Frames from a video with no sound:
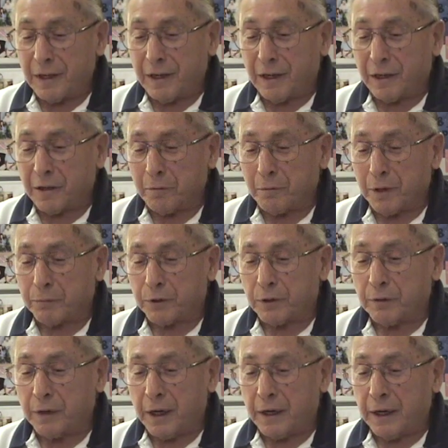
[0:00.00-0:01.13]
I
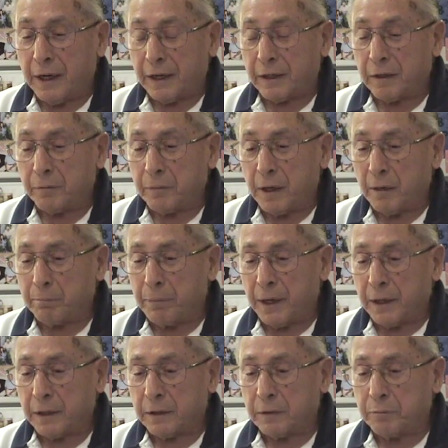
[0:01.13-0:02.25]
remember I had a
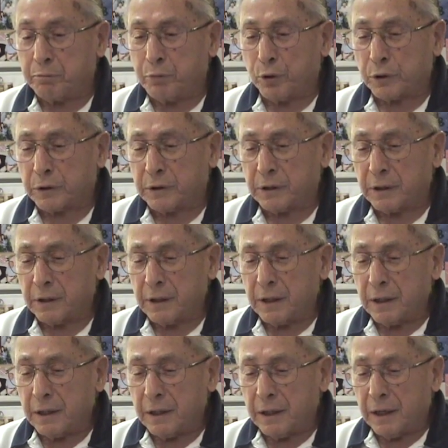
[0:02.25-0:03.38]
band booked.
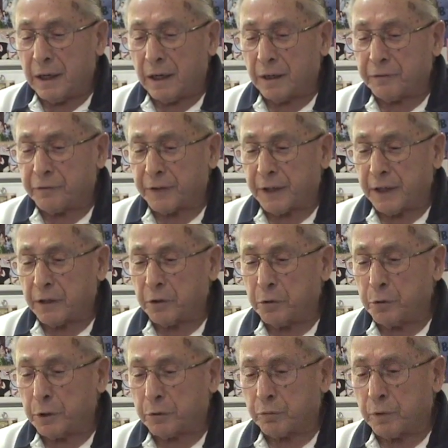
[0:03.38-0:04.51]
I forget
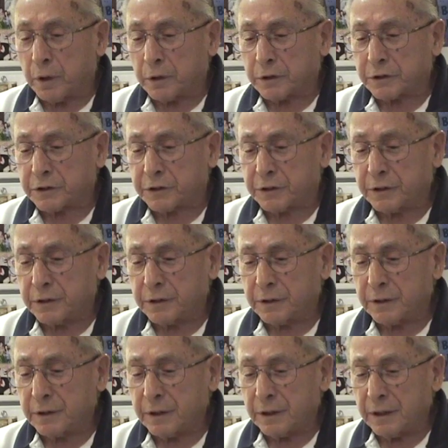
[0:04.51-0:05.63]
who it was.
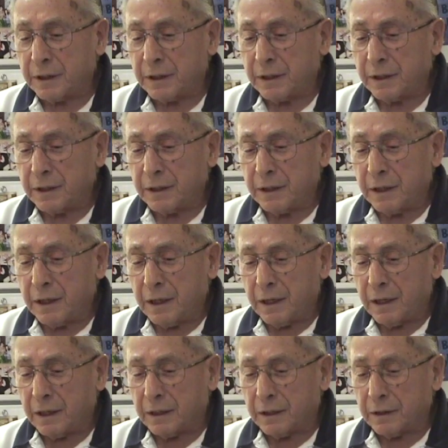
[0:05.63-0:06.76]

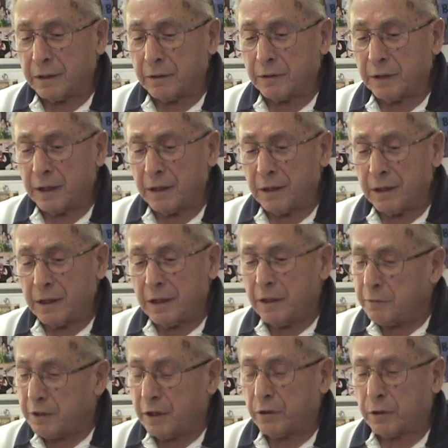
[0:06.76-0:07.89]

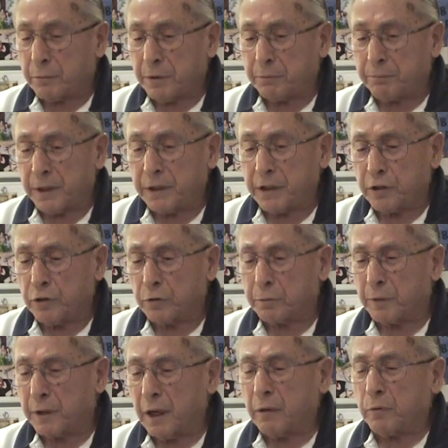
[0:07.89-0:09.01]
It could have been Benny
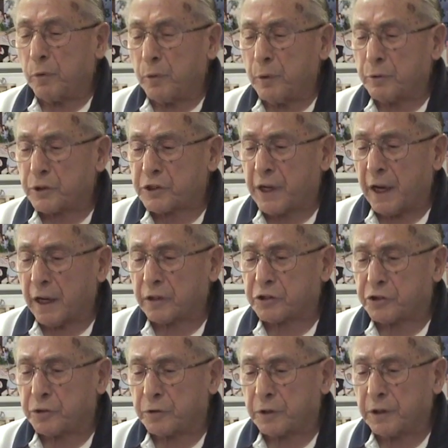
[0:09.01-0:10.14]
Goodwin. Anyway, it was
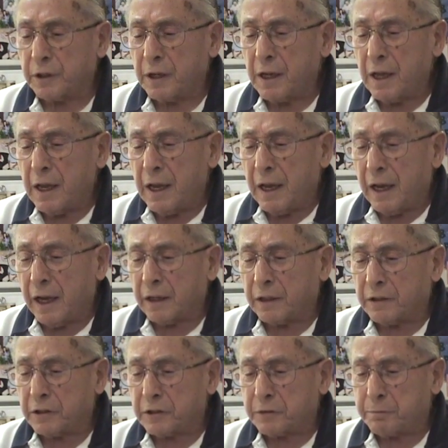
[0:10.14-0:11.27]
canceled. And
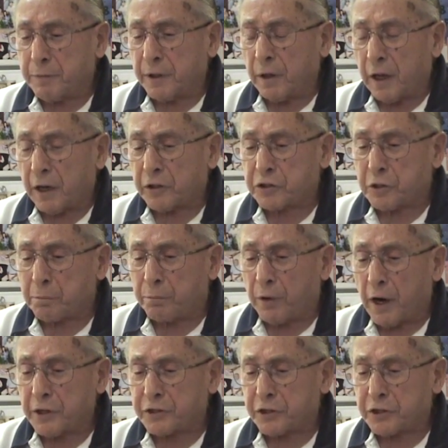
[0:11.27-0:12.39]
there's been a lot of
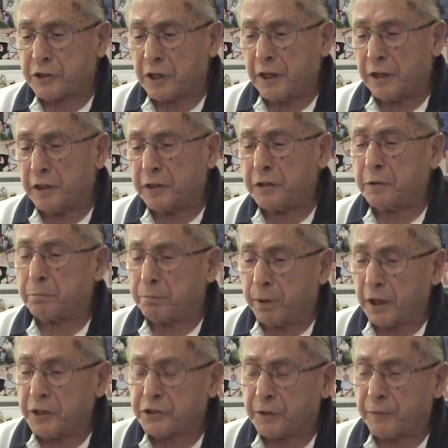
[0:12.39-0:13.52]
surprises. And then in
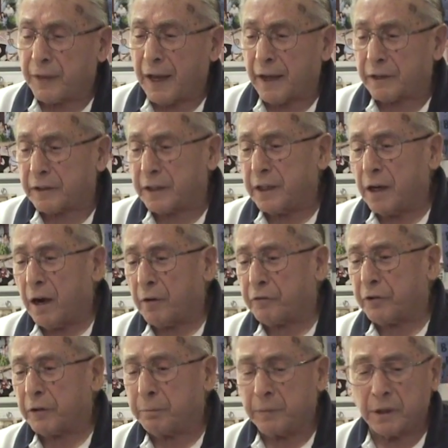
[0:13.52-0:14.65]
place of that, they
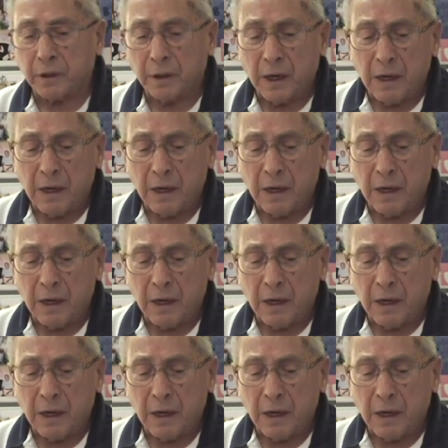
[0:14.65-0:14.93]
offered me